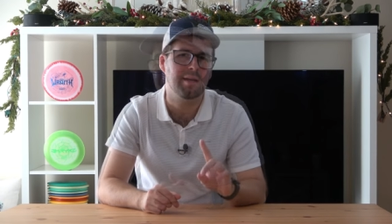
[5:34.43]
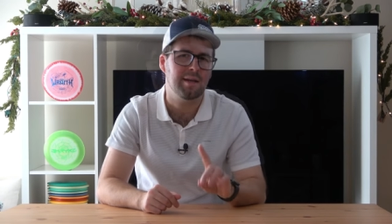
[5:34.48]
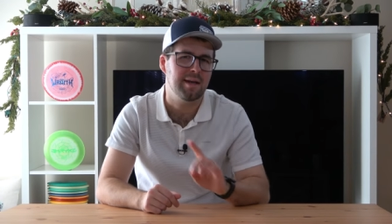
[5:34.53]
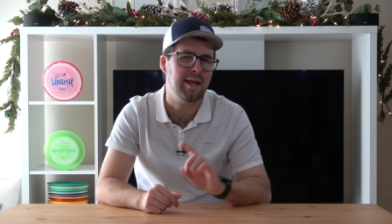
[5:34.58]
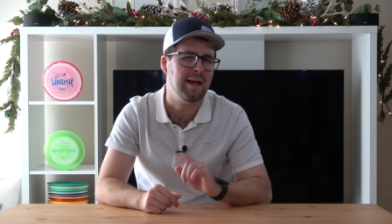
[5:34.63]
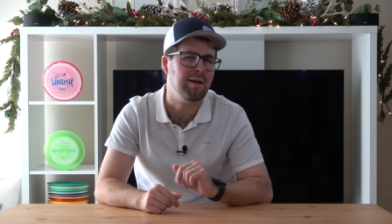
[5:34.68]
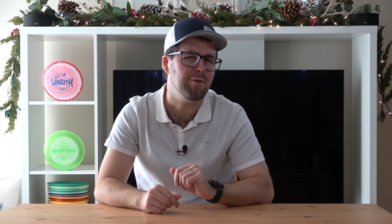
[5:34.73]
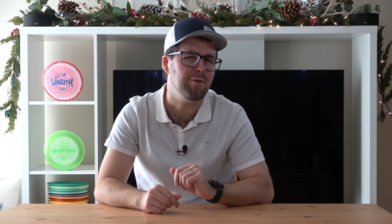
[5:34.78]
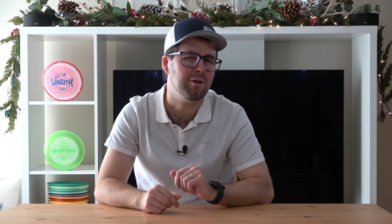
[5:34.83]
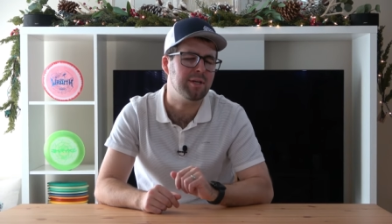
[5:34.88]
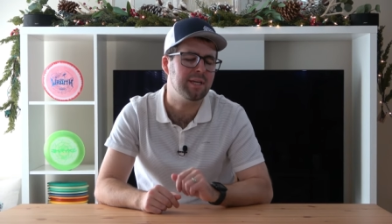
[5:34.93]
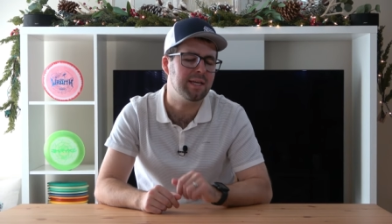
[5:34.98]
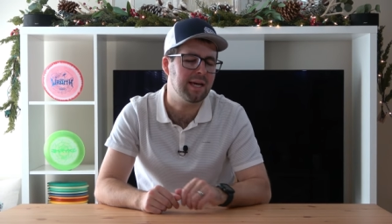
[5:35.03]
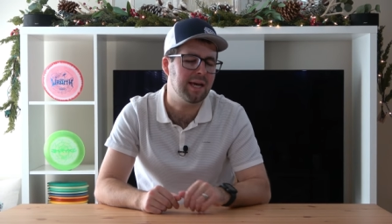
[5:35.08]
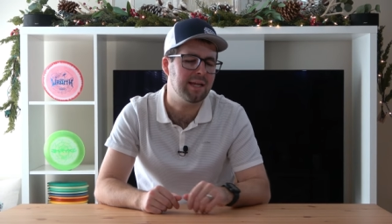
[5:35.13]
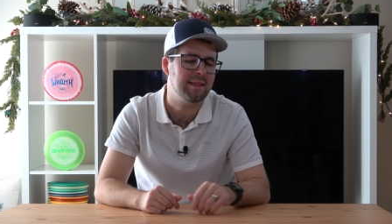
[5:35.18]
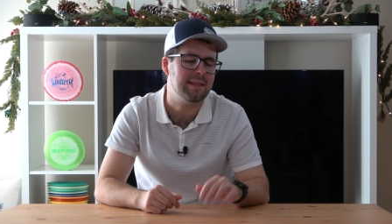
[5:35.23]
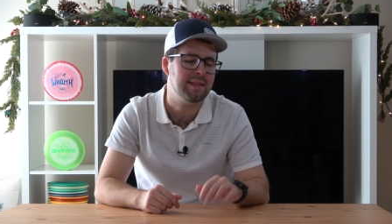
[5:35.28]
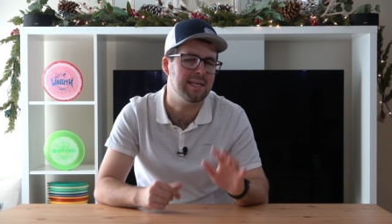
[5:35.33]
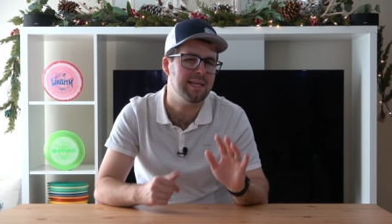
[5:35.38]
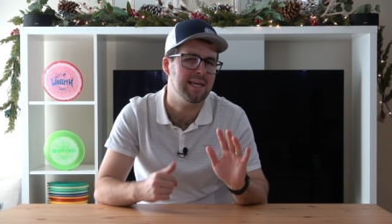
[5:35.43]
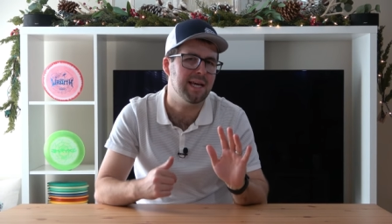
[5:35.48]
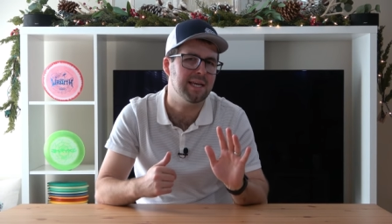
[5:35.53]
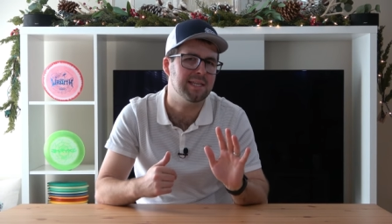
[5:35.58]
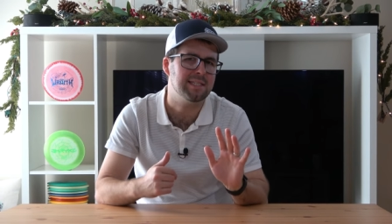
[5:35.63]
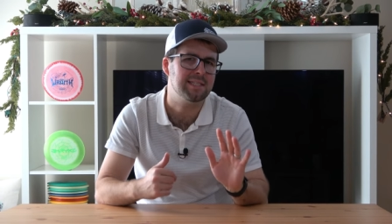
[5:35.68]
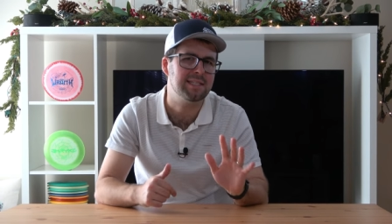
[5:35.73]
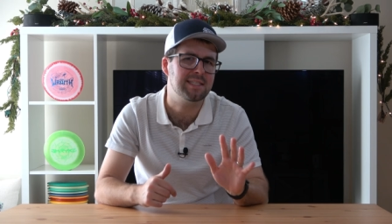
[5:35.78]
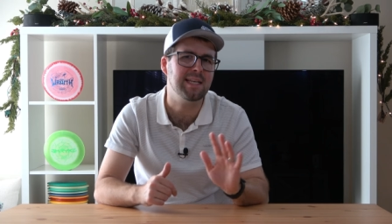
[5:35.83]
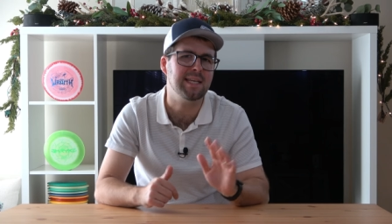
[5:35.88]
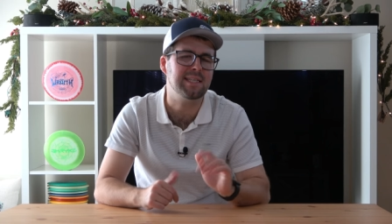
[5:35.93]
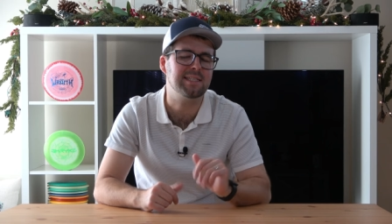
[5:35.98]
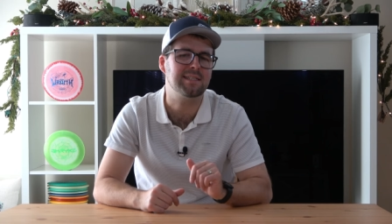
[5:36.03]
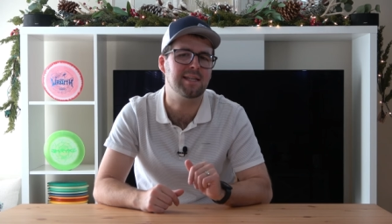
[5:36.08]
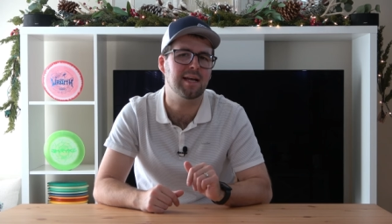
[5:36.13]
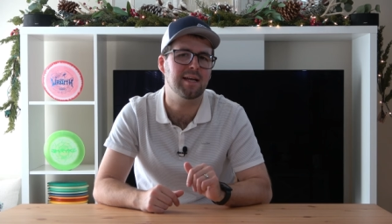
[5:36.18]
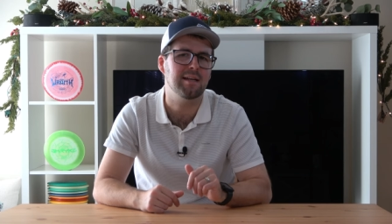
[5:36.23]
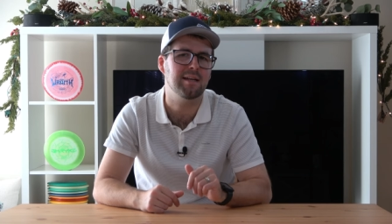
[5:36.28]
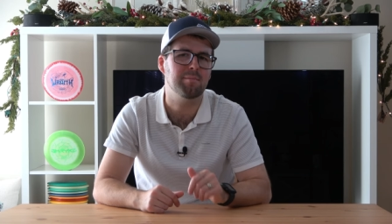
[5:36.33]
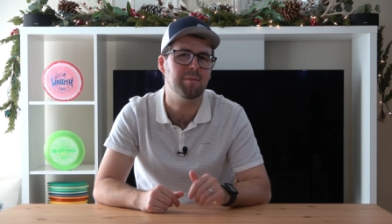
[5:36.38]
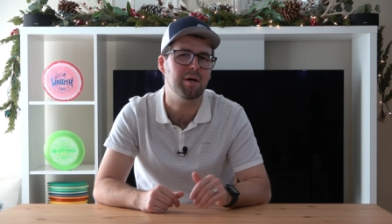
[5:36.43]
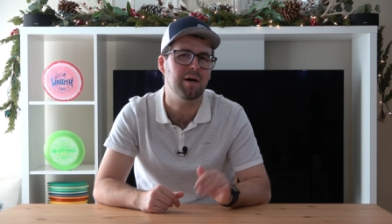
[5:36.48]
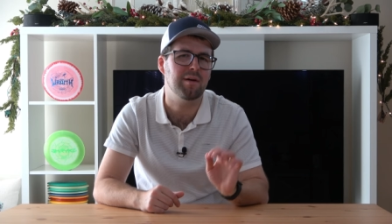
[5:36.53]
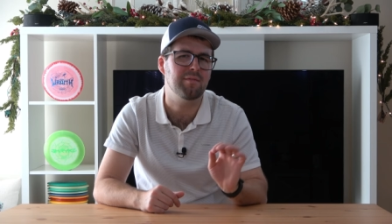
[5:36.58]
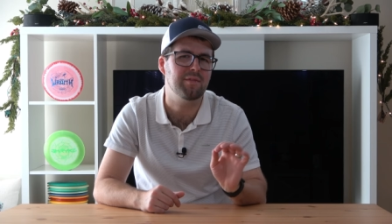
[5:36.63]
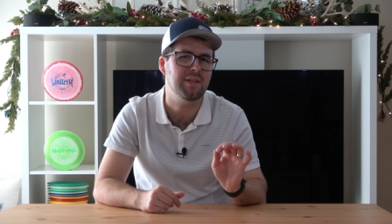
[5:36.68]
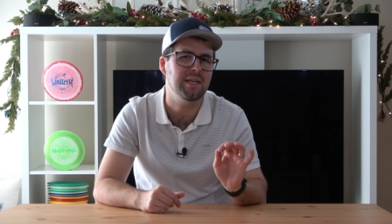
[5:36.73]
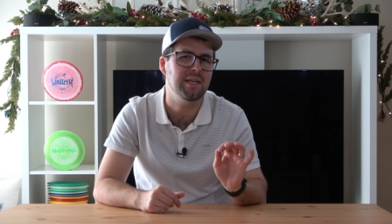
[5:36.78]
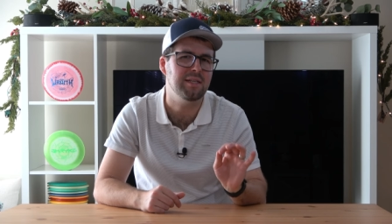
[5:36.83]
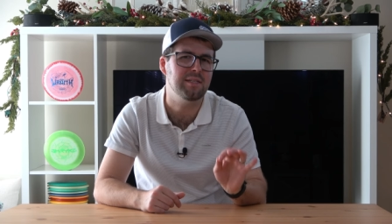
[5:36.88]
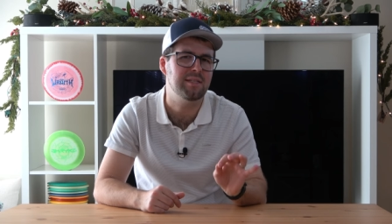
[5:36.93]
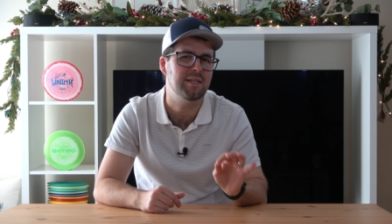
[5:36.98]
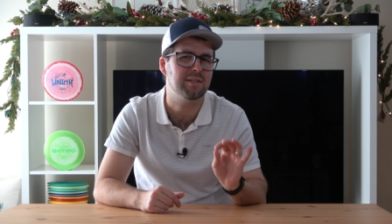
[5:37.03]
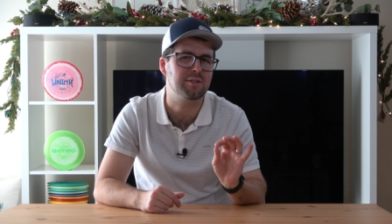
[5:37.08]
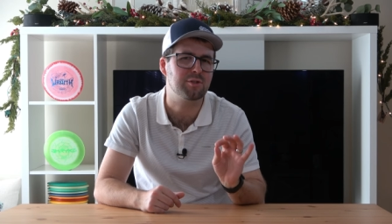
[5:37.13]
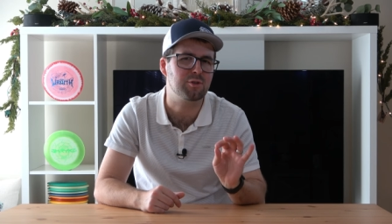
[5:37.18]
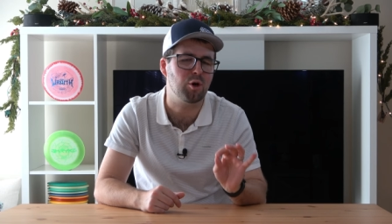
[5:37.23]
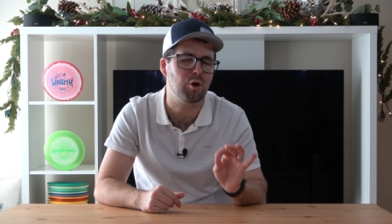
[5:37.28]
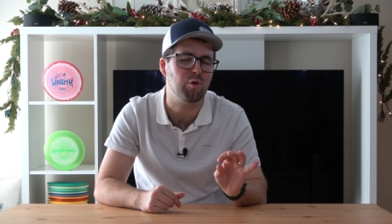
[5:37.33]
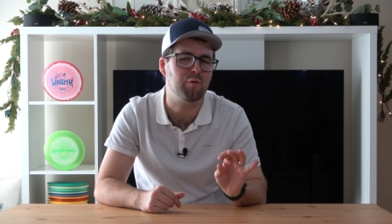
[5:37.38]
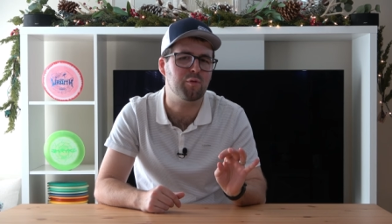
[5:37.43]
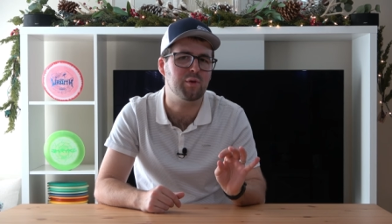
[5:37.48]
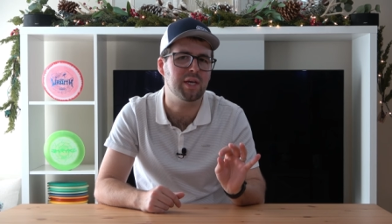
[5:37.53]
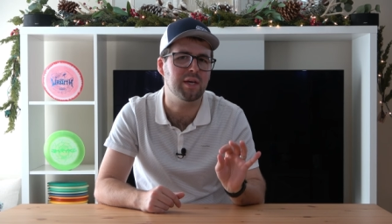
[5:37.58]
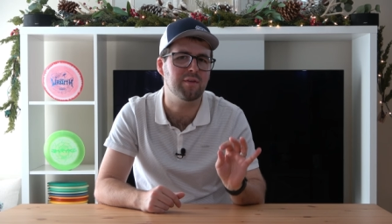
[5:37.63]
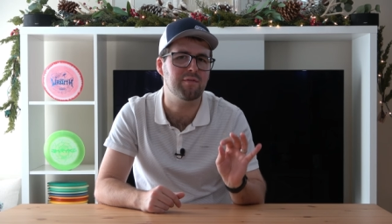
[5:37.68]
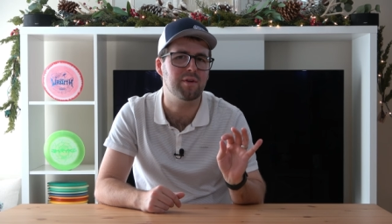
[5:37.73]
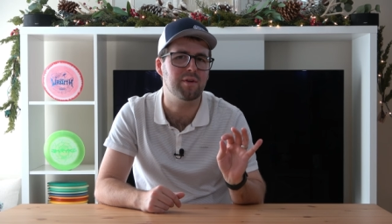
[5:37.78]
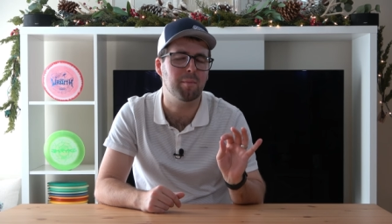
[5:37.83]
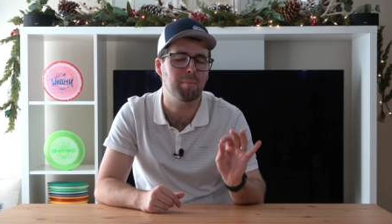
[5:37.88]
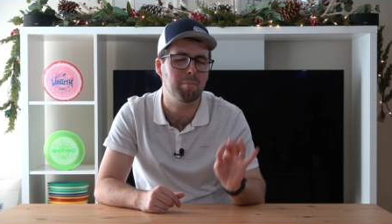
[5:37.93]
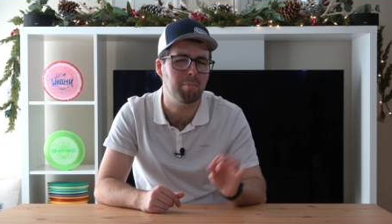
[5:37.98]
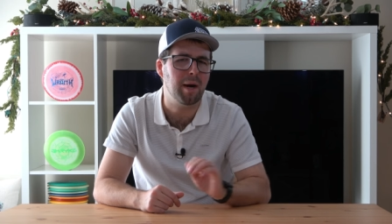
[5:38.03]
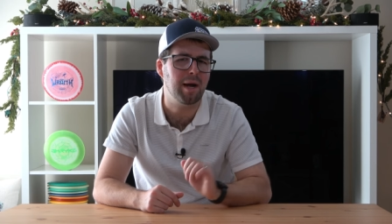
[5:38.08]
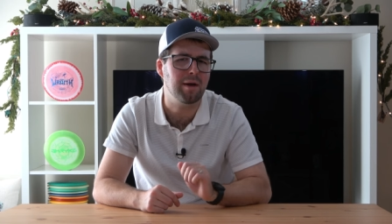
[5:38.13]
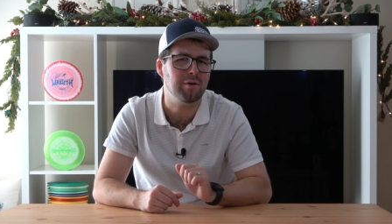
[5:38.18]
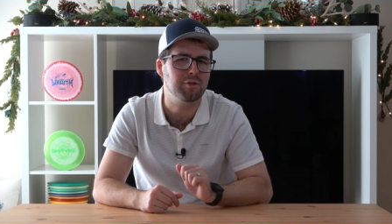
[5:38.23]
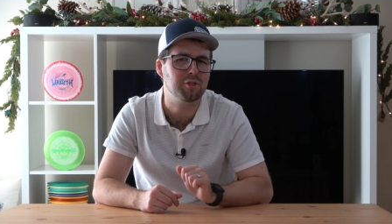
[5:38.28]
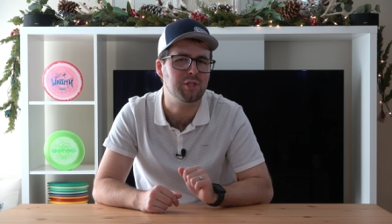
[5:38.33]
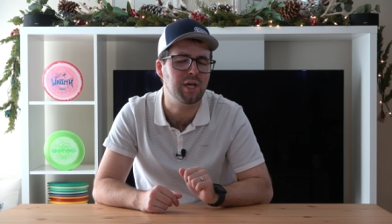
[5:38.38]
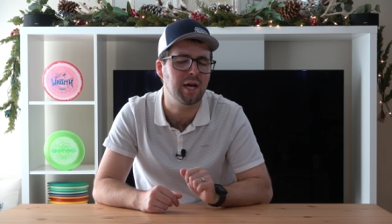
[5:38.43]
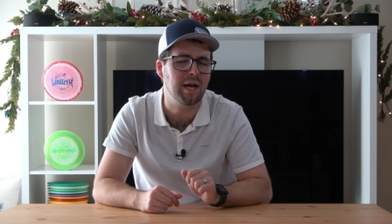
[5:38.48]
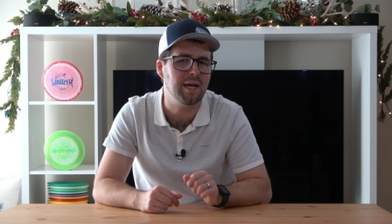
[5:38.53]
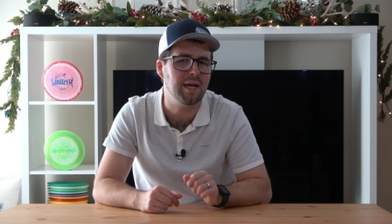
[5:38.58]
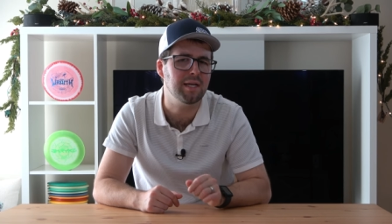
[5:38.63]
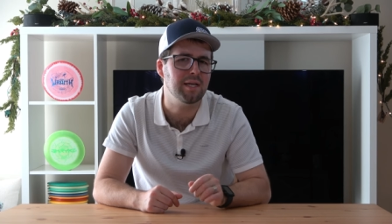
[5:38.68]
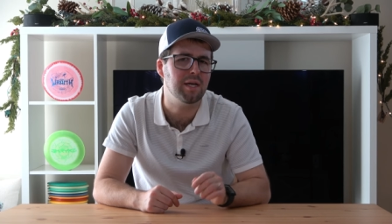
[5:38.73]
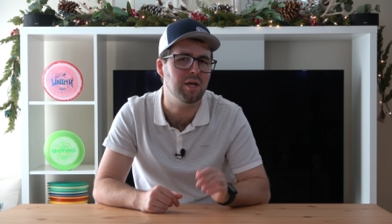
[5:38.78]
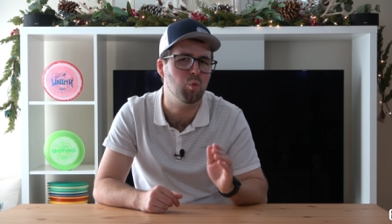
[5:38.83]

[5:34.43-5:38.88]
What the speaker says: Now looking at the sixth item of the disc golf gift buyer's guide,